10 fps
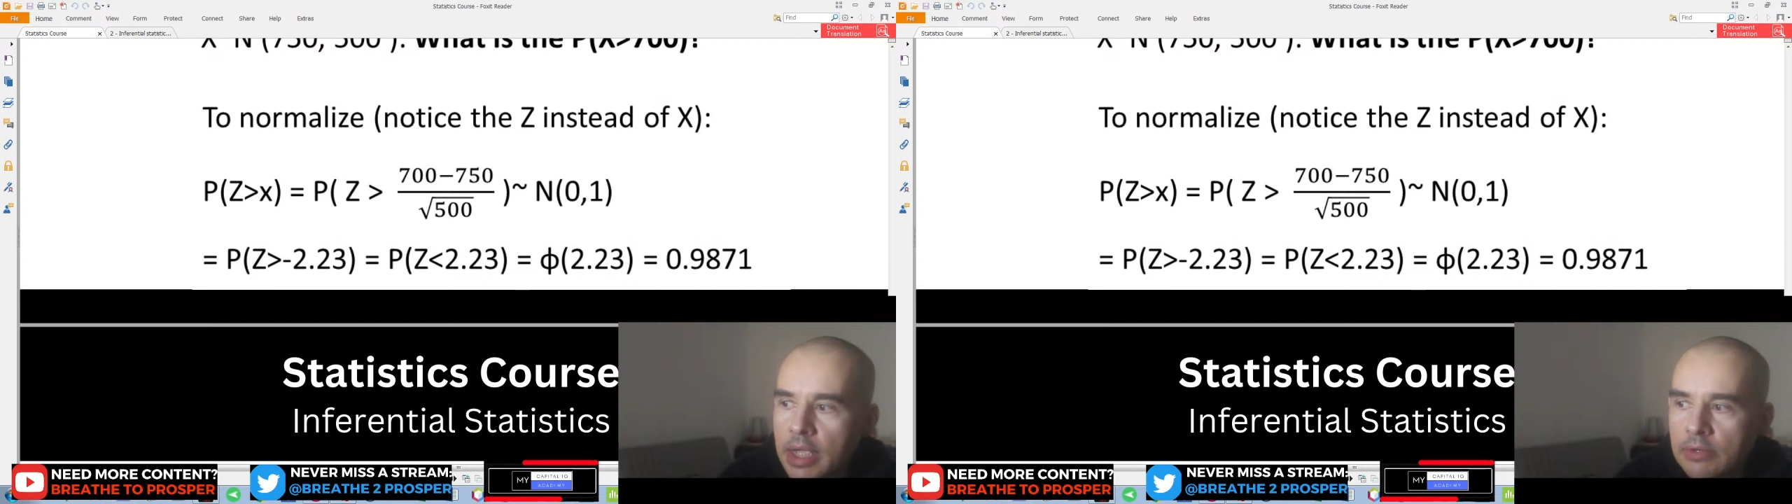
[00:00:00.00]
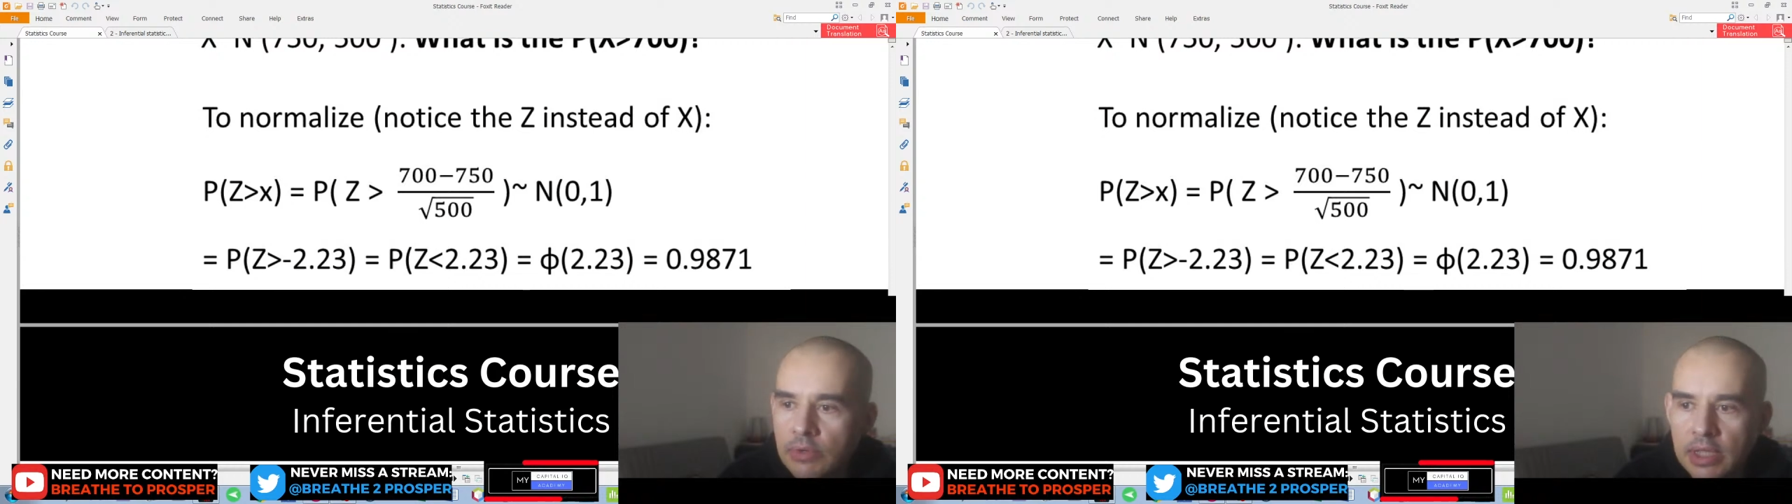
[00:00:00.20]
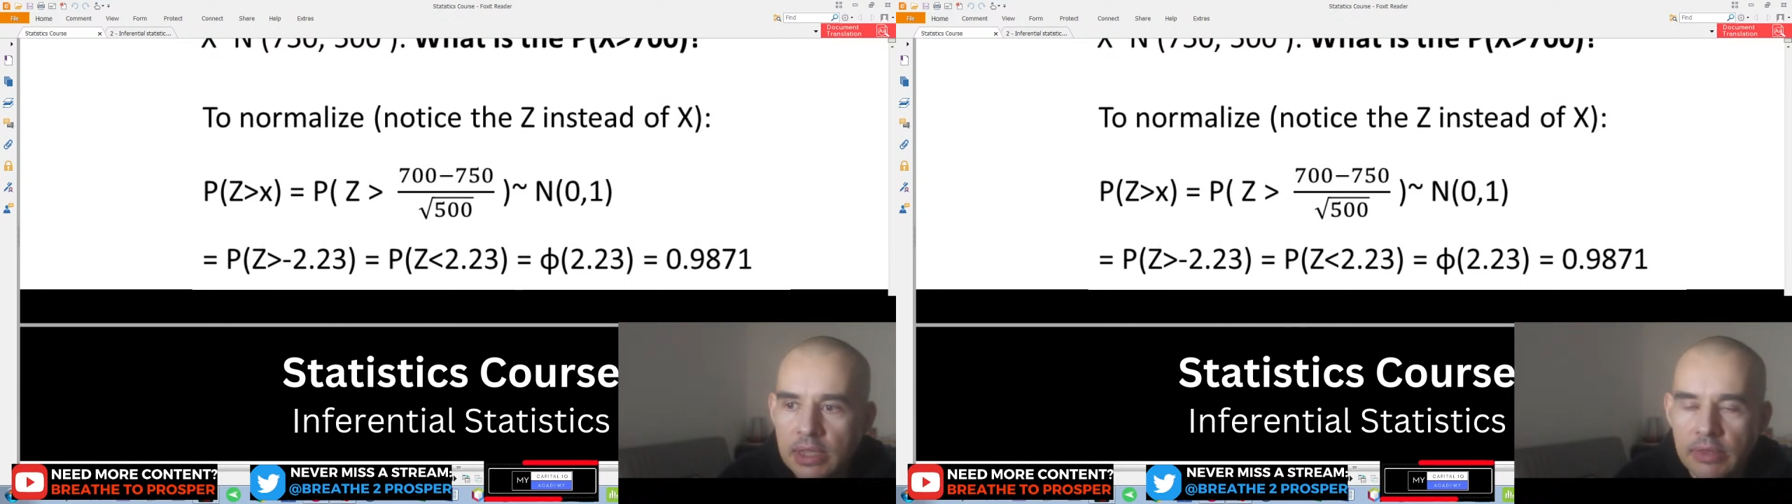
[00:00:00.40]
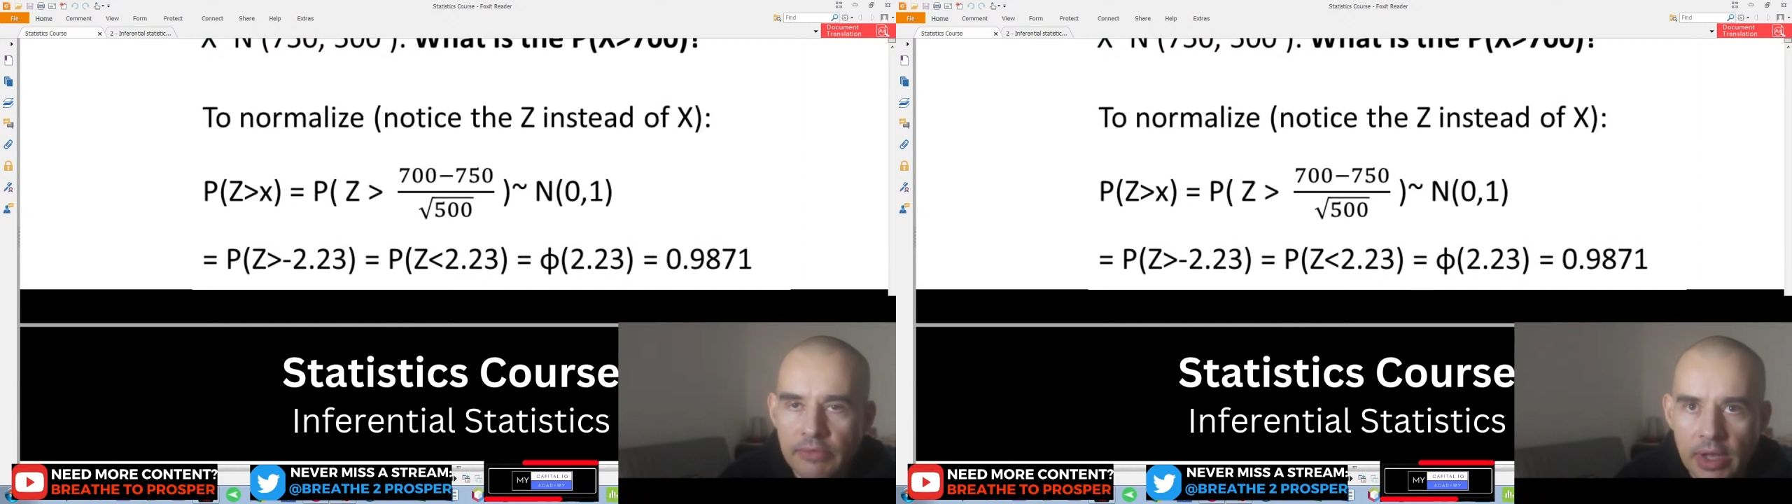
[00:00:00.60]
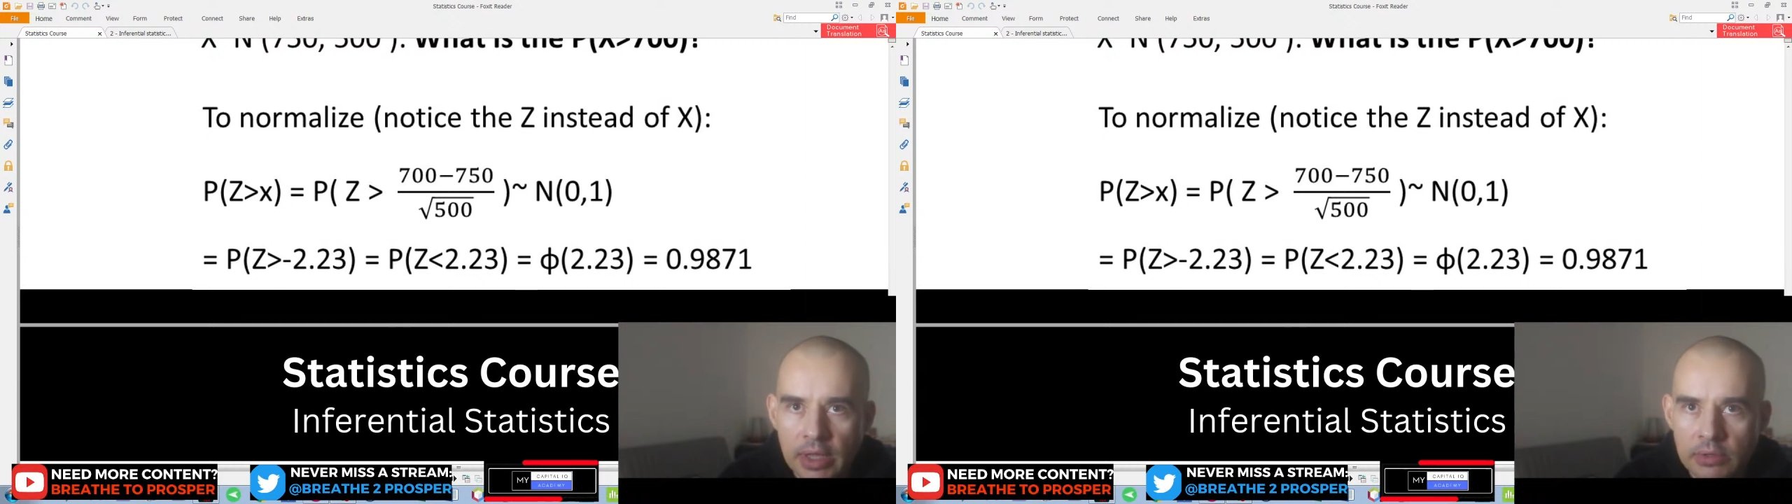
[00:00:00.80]
and you get the
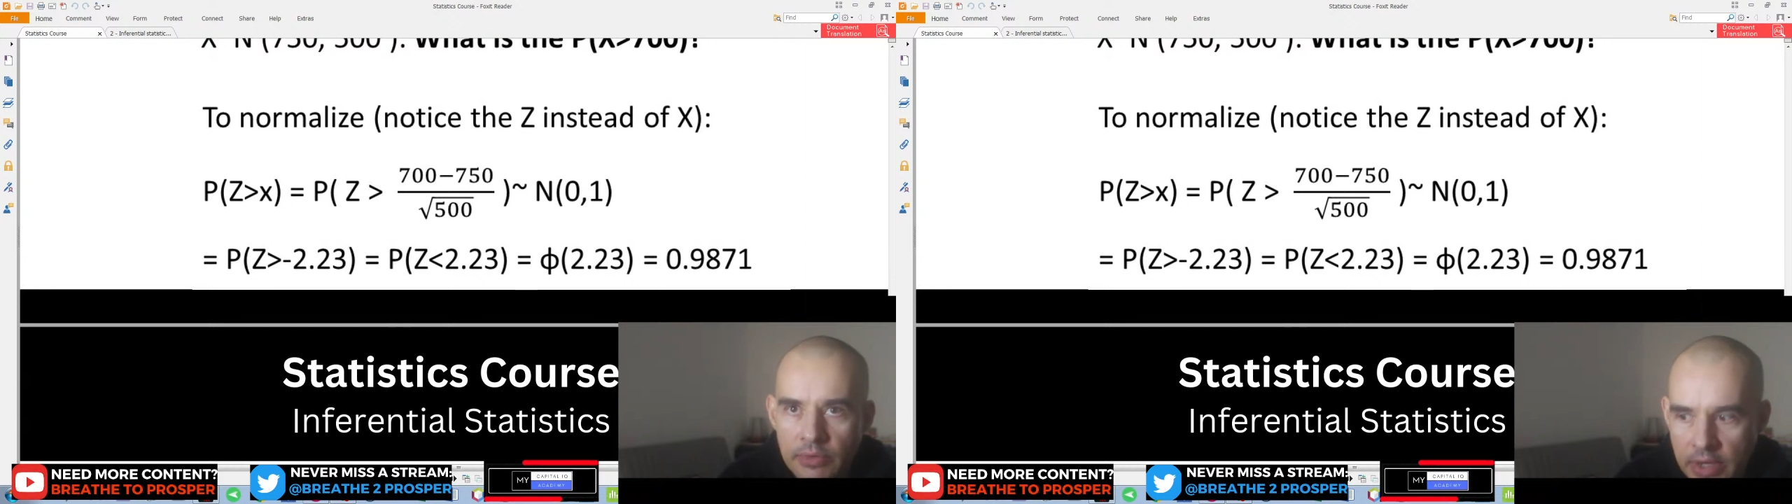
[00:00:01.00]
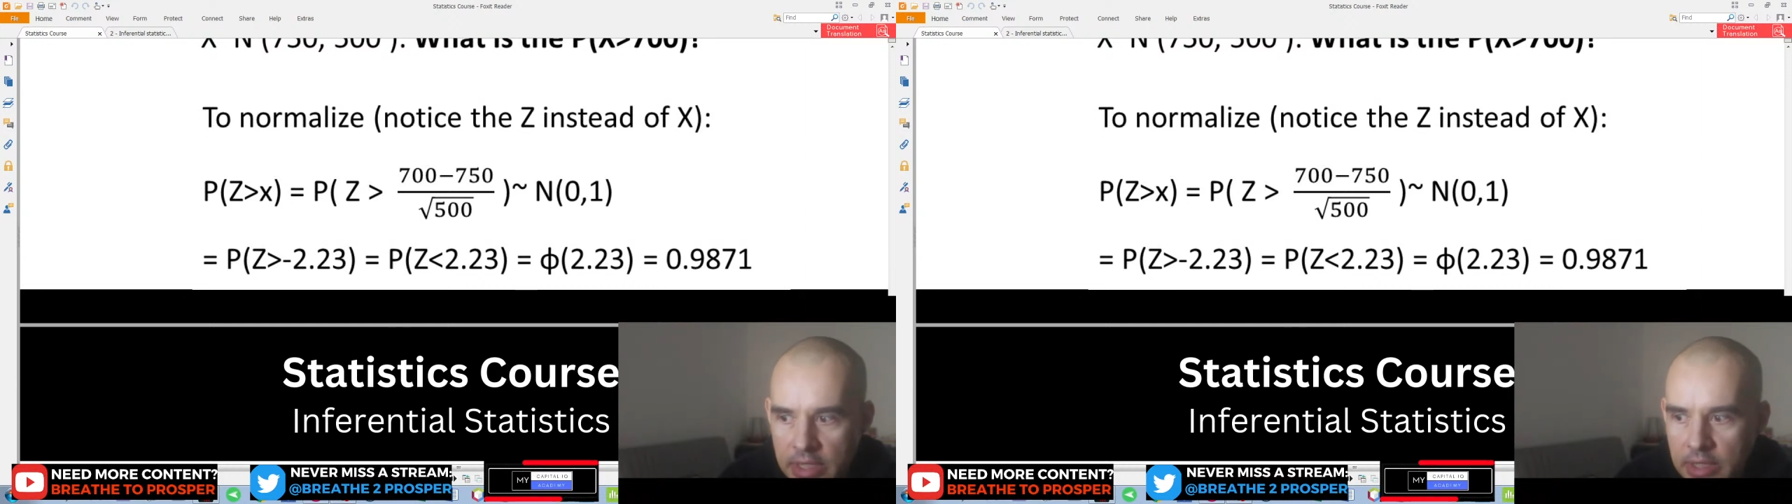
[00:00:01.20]
value, you get the